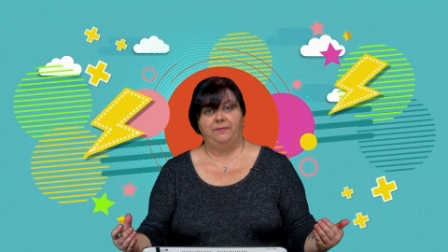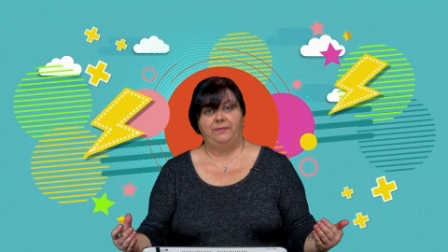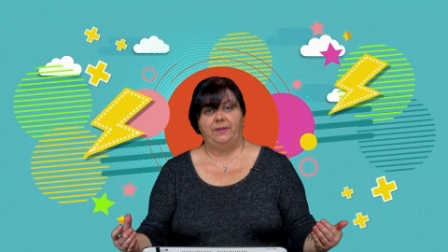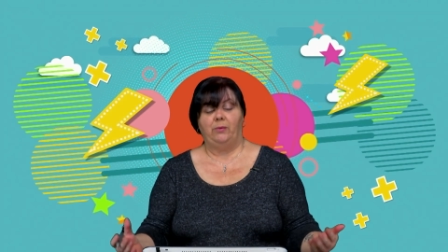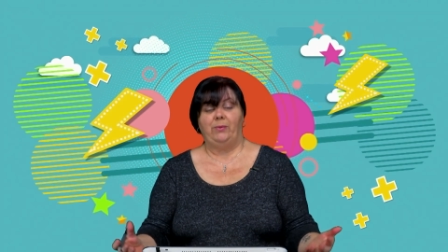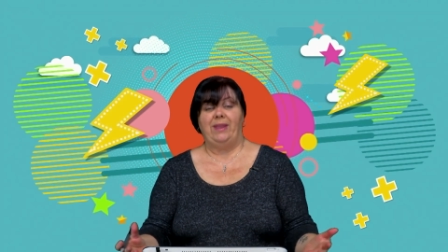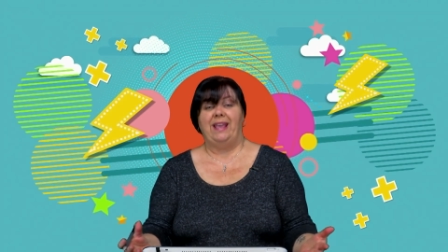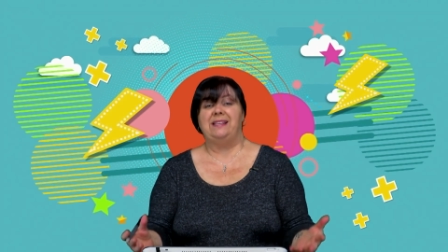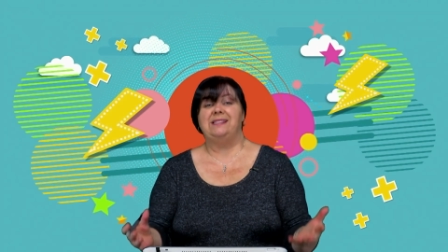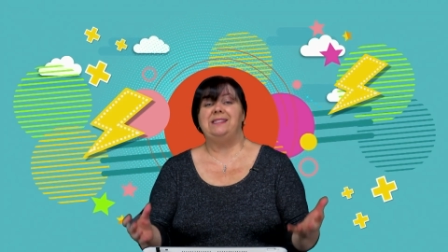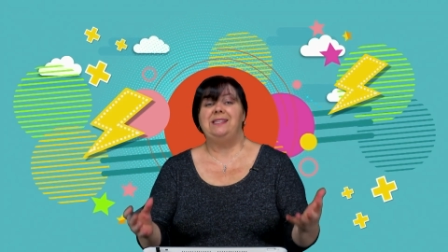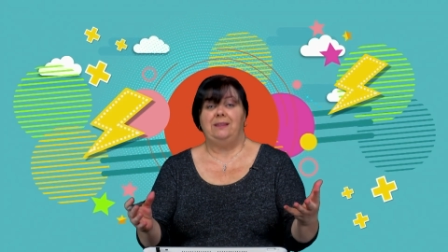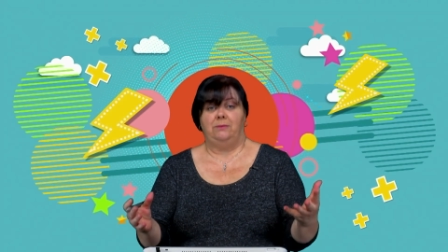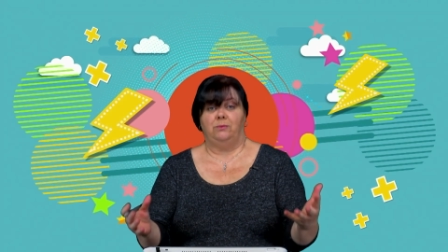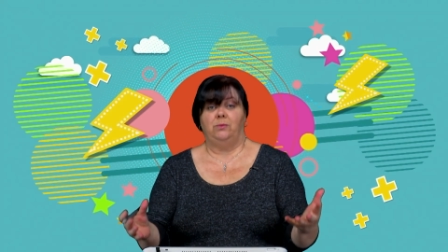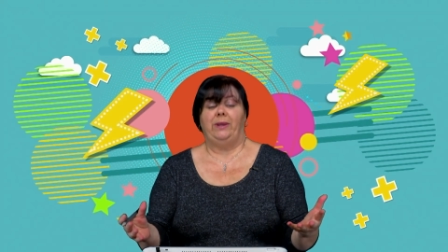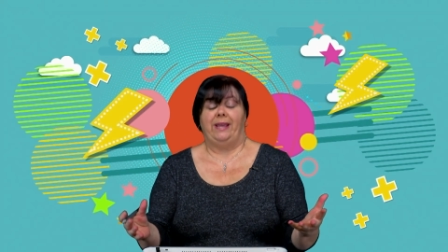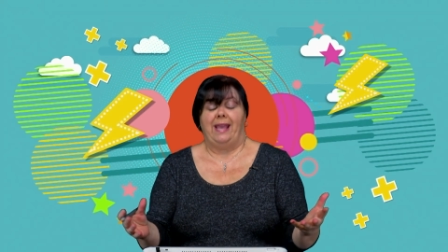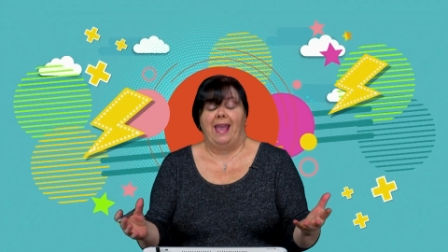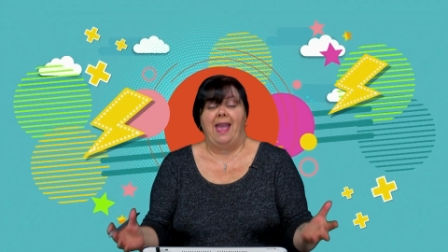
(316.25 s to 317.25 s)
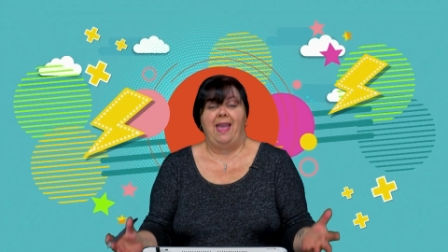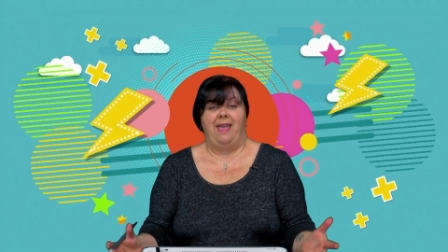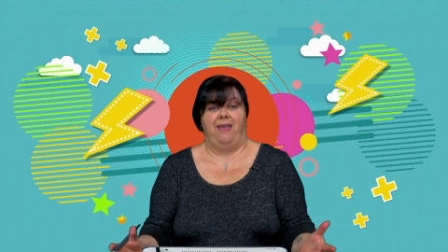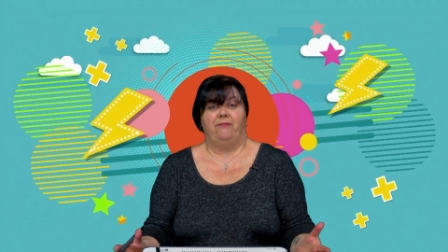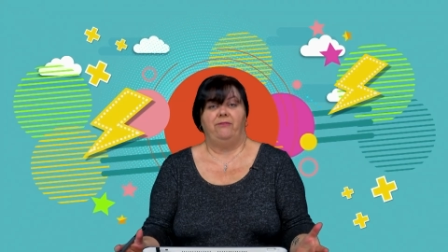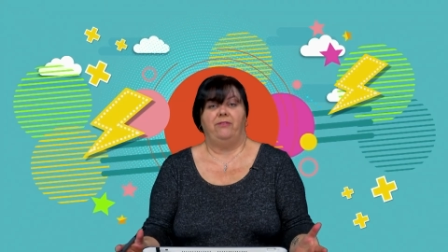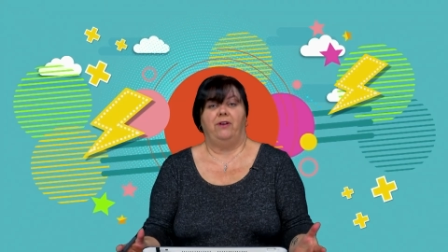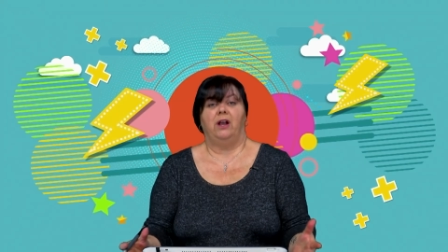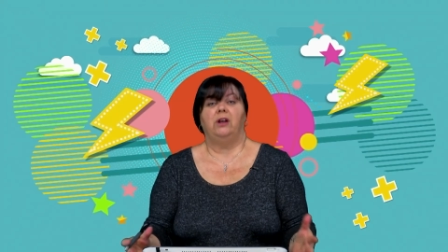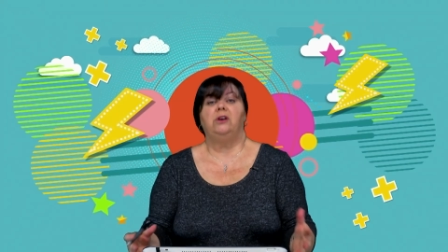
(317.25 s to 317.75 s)
Now we've seen we
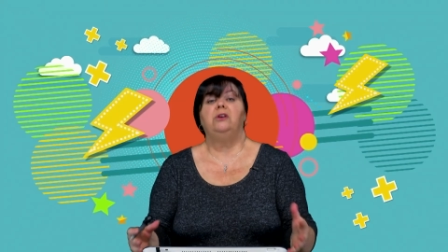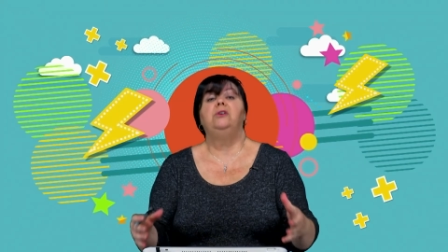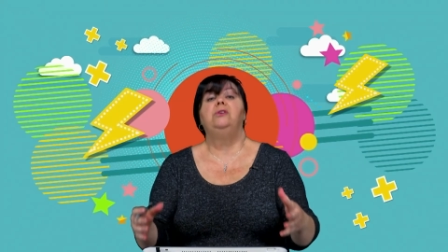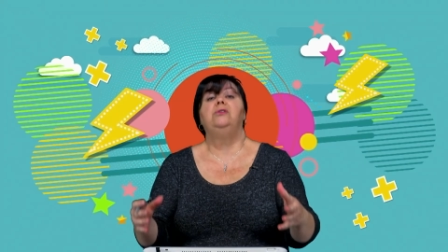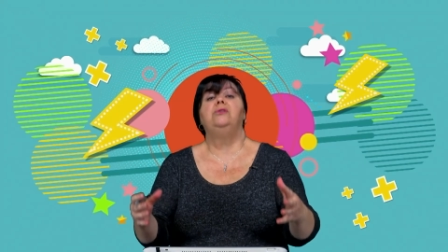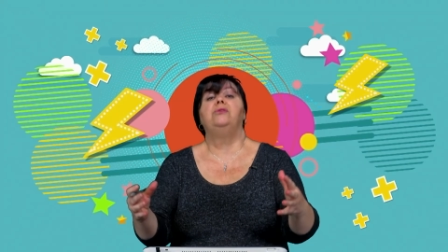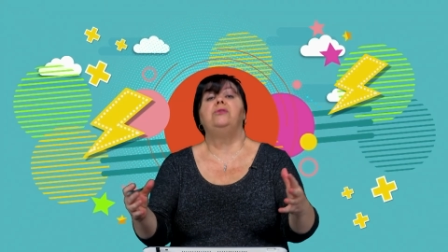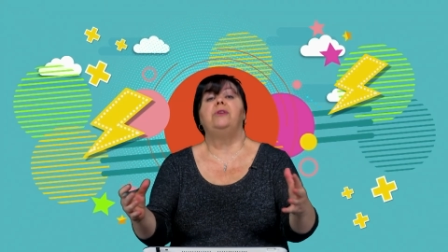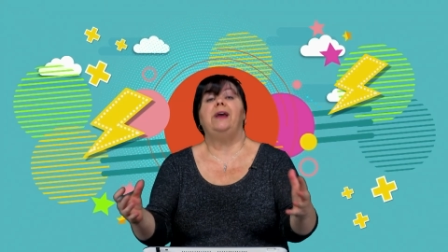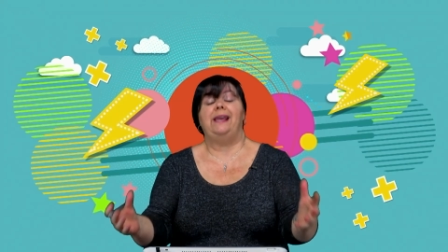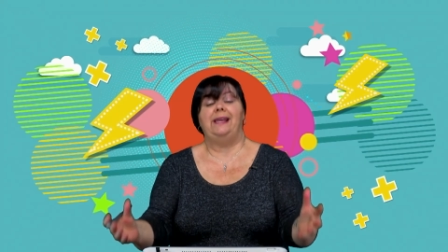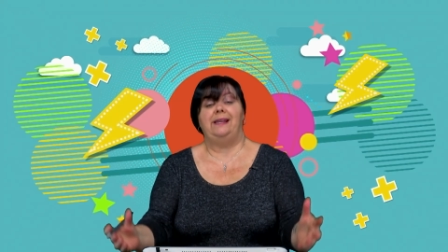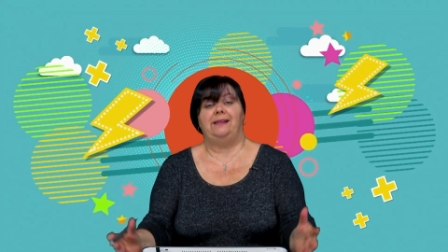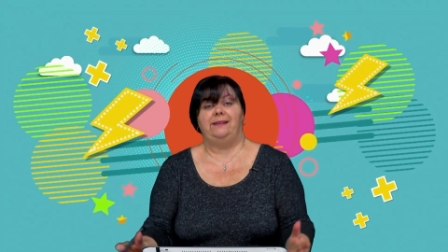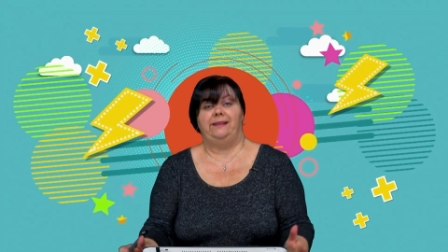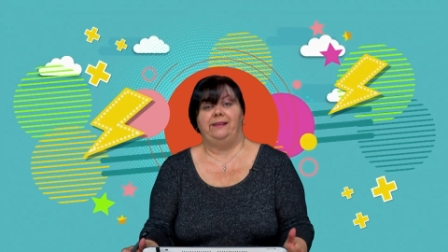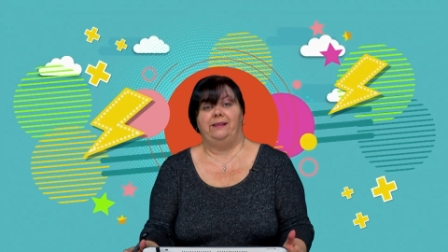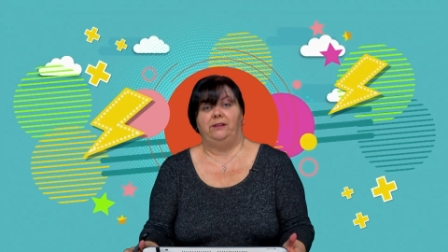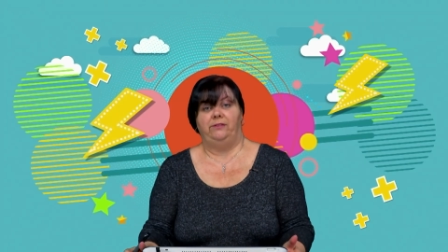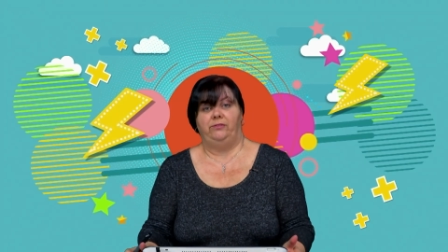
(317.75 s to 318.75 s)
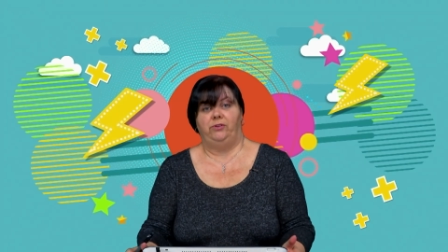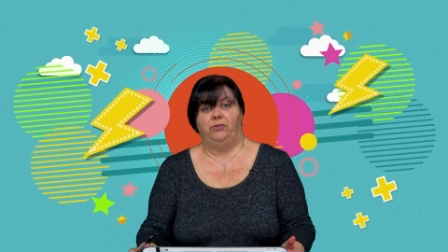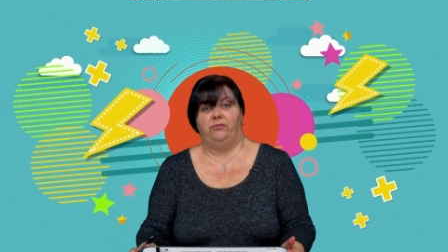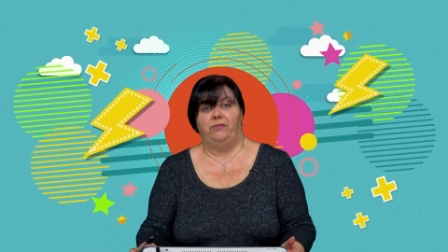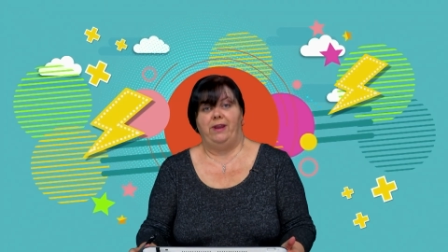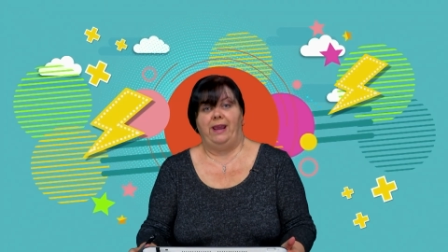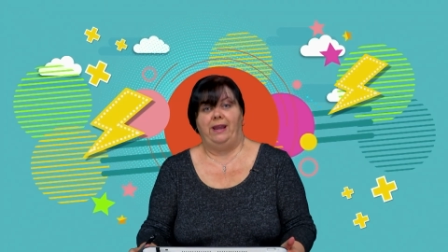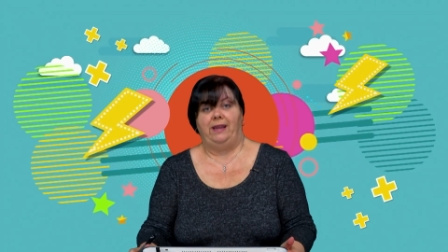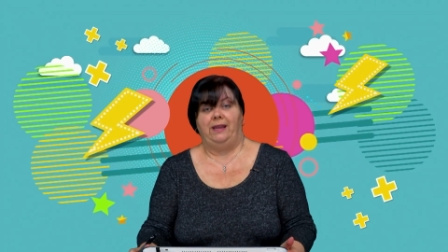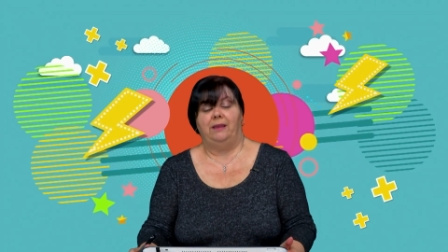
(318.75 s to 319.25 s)
have a great deal of
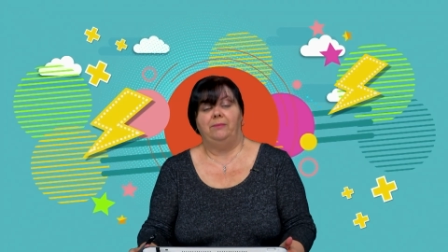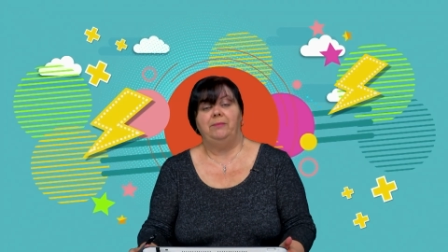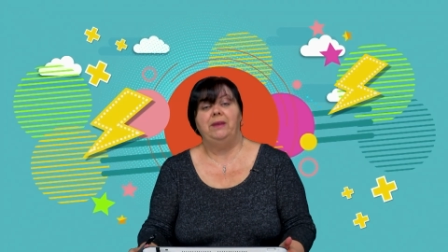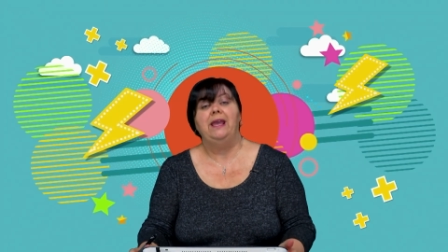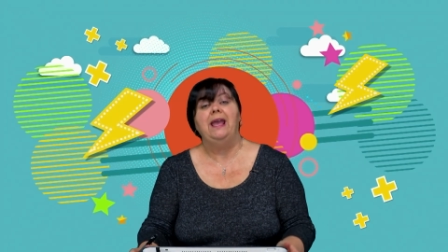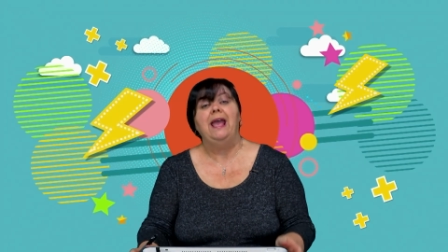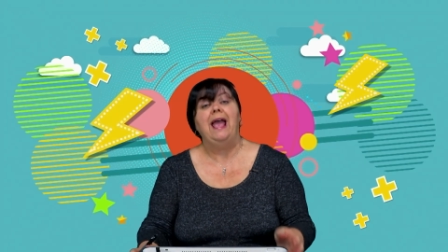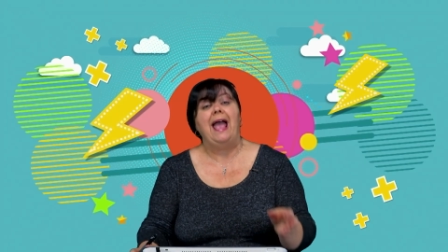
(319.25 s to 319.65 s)
uranium,